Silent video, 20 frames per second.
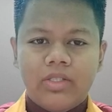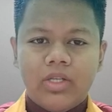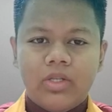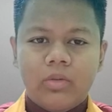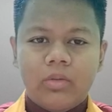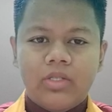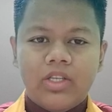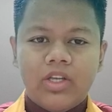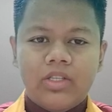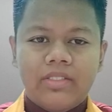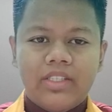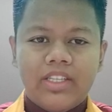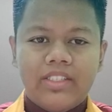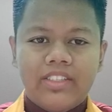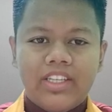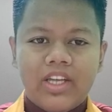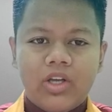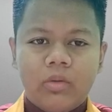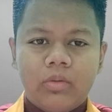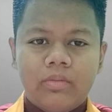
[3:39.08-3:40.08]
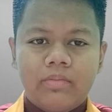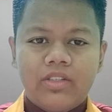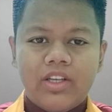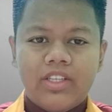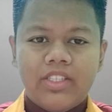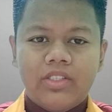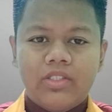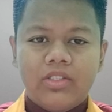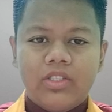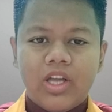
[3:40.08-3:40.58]
The result has no
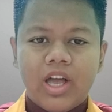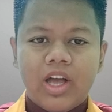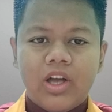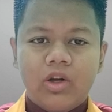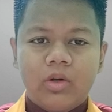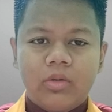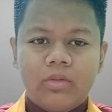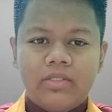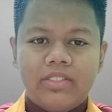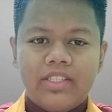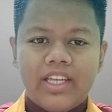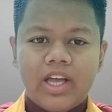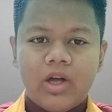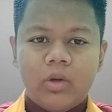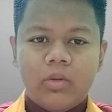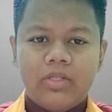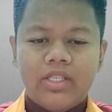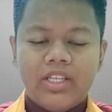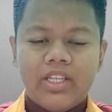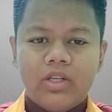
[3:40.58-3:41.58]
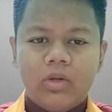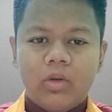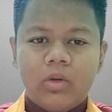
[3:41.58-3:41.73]
effect on shareholders' equity